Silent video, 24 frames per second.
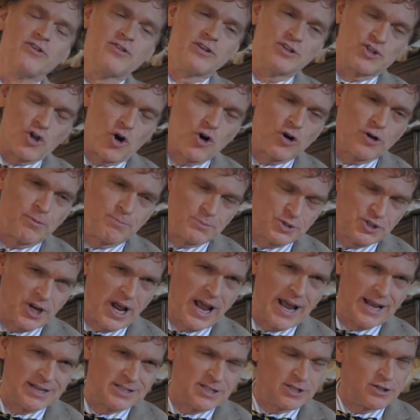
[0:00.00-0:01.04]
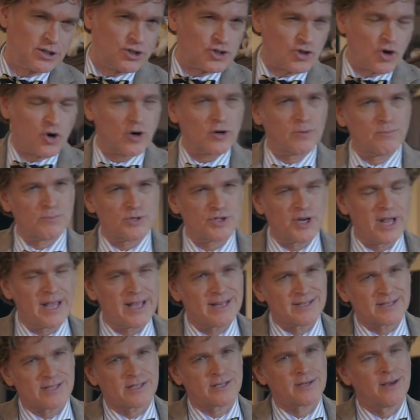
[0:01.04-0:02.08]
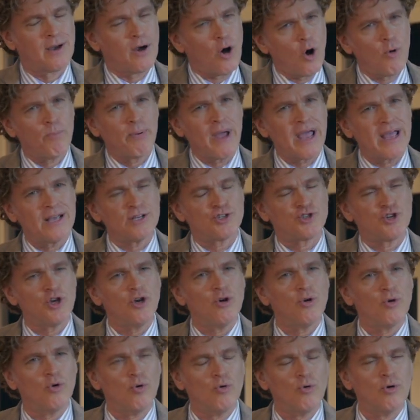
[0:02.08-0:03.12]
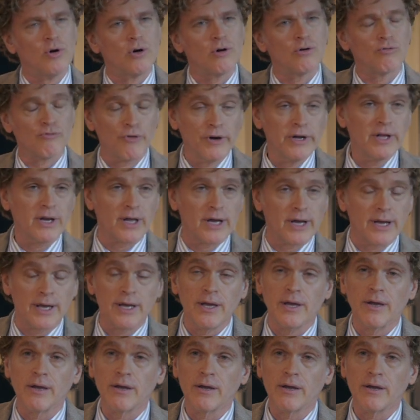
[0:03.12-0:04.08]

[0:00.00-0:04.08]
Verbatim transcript: the circumstance, and the circumstance obeys you, really.